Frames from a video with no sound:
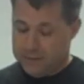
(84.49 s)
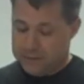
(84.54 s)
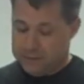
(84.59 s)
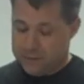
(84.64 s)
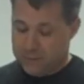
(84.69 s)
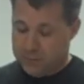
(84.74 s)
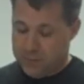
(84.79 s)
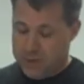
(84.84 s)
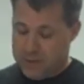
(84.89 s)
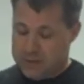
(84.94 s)

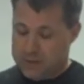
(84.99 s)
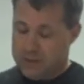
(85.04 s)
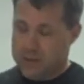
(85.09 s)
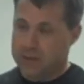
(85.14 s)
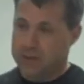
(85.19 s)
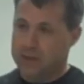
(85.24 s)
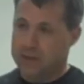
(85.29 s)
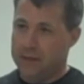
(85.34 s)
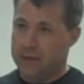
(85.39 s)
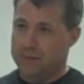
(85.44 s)
So
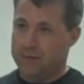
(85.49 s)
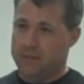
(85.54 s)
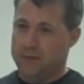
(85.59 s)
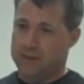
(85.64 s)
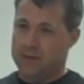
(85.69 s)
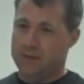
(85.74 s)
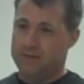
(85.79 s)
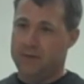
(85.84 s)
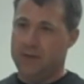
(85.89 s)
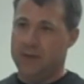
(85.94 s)
basically the
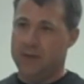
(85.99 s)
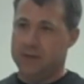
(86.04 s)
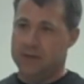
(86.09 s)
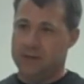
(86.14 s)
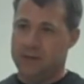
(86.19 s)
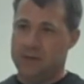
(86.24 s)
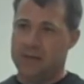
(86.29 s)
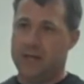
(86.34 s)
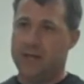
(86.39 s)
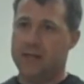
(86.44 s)
effective date is
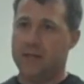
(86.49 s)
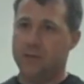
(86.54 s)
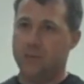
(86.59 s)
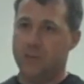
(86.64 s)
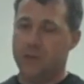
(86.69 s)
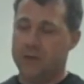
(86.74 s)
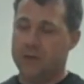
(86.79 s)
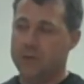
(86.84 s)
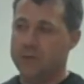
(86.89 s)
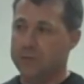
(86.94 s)
the date that
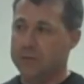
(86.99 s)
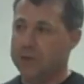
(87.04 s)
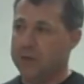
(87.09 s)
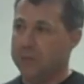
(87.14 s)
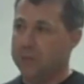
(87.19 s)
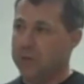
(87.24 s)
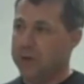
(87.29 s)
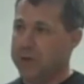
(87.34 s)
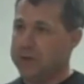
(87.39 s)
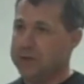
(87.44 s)
we do the
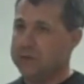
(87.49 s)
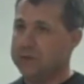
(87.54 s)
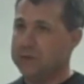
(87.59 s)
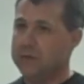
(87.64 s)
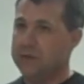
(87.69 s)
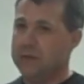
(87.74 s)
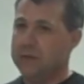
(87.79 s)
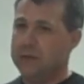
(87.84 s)
appraisal,